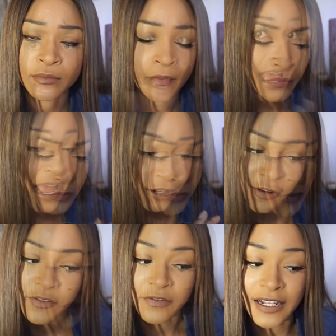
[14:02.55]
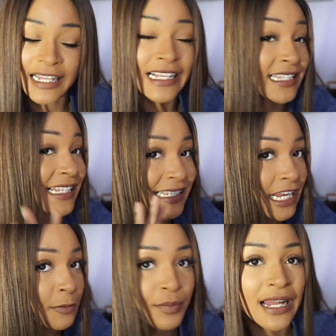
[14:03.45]
I love the fact that he said
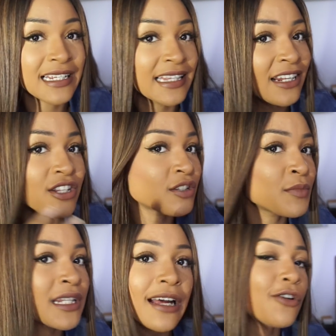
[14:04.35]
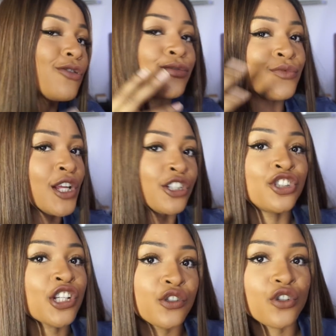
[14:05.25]
start planning. That doesn't mean that, oh,
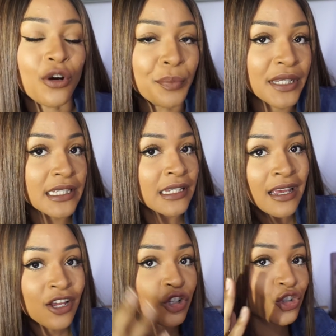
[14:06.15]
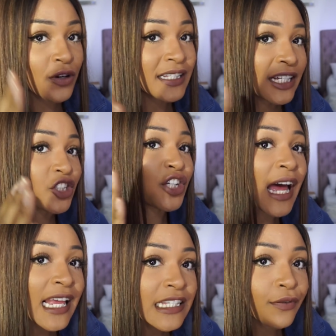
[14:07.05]
just do your bit.
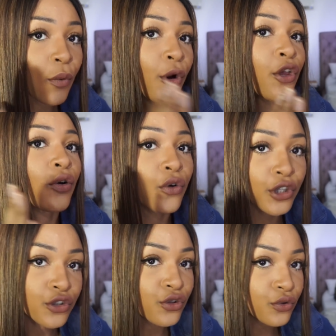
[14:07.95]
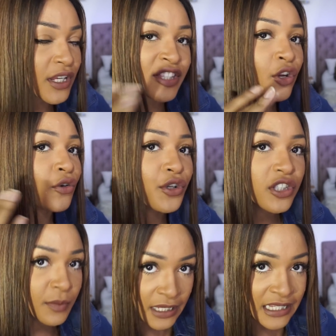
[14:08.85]
Strategize for what you're going to do. It's not going
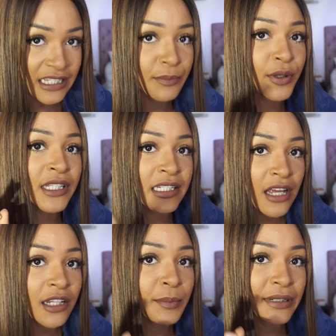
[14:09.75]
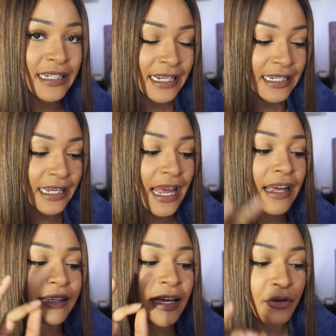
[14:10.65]
to be easy, but start planning
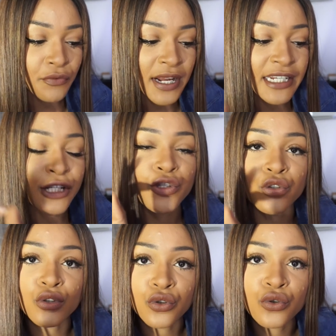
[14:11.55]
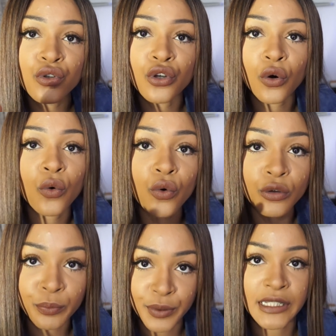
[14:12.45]
and get ready to do your
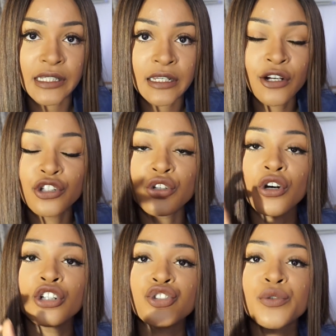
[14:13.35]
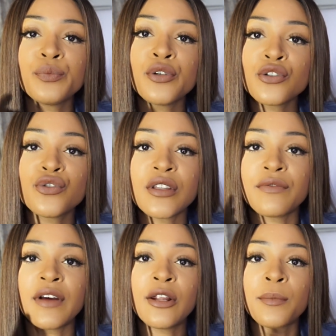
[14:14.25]
own bit to contribute to the
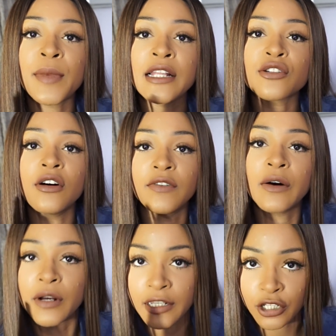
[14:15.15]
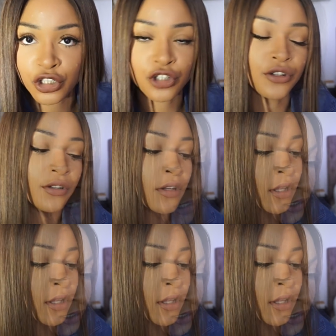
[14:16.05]
development of our nation.